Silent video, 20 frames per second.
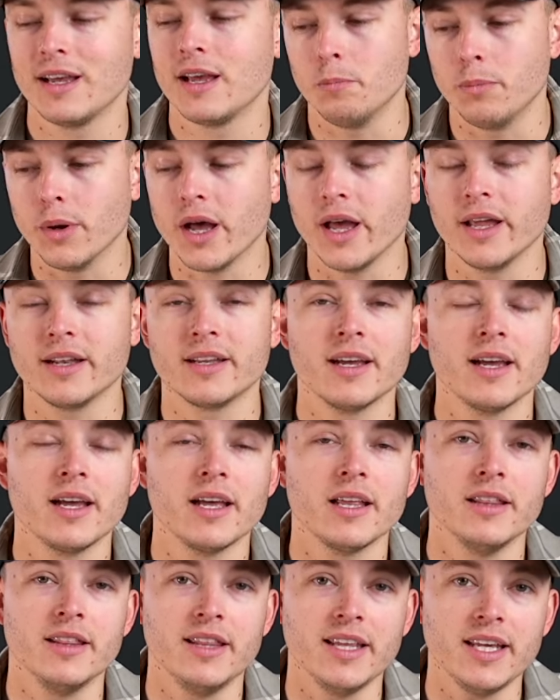but
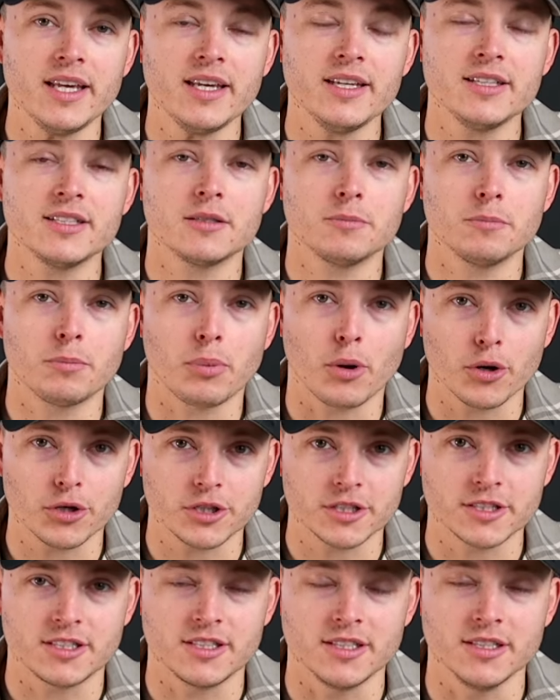these
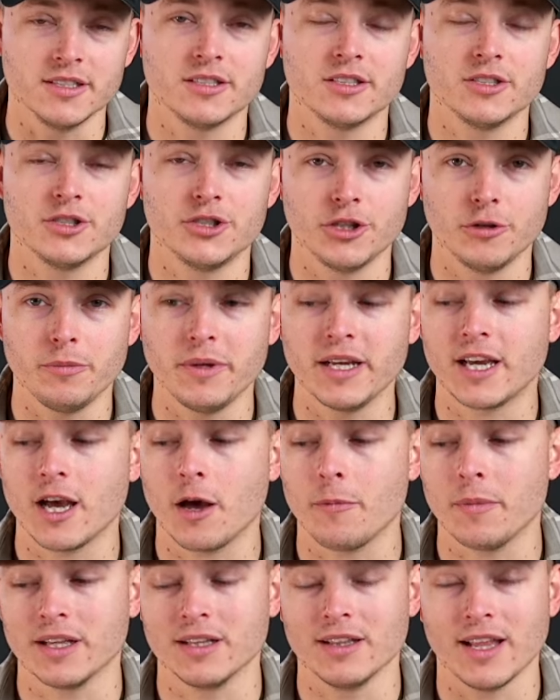purchases should be
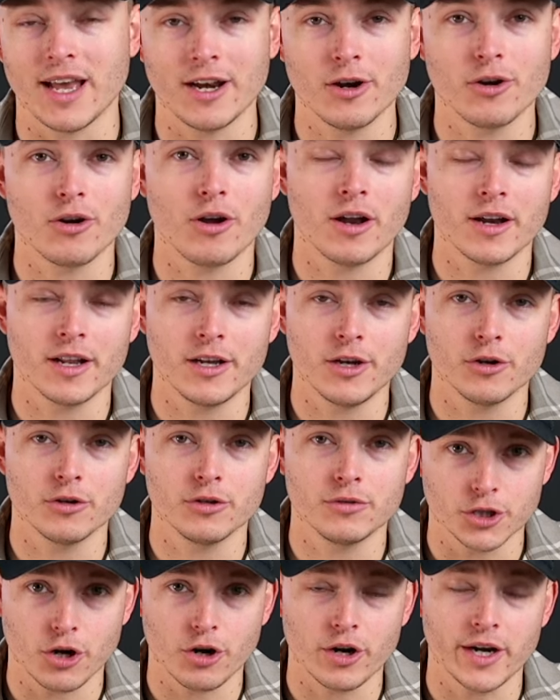coming later on in your
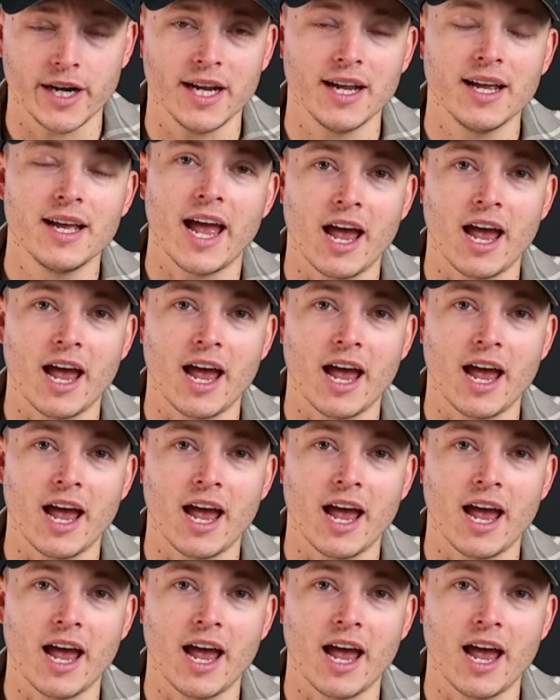journey